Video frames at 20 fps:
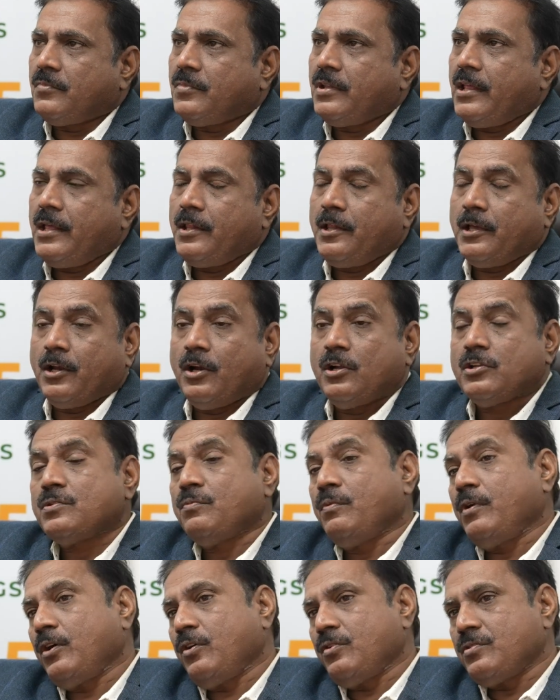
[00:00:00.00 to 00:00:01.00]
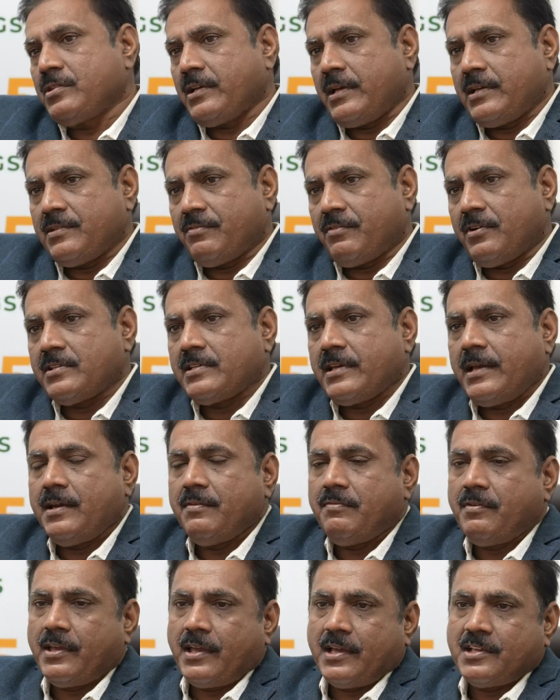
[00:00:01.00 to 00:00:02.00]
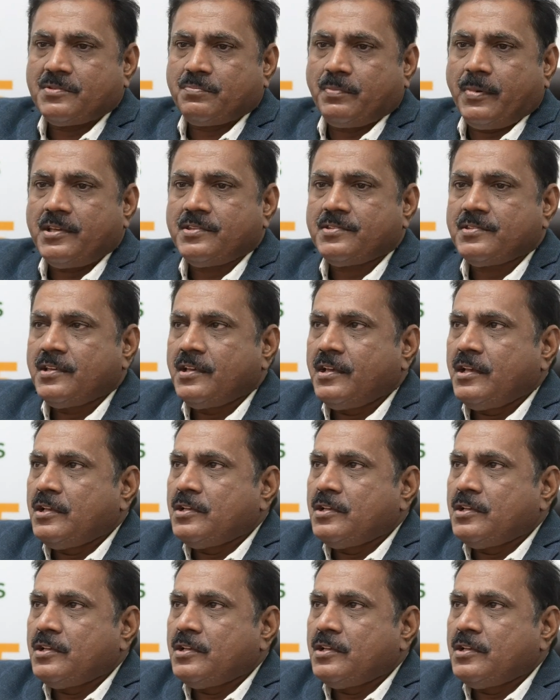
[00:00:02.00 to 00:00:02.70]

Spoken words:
They can also work on several scientific aspects.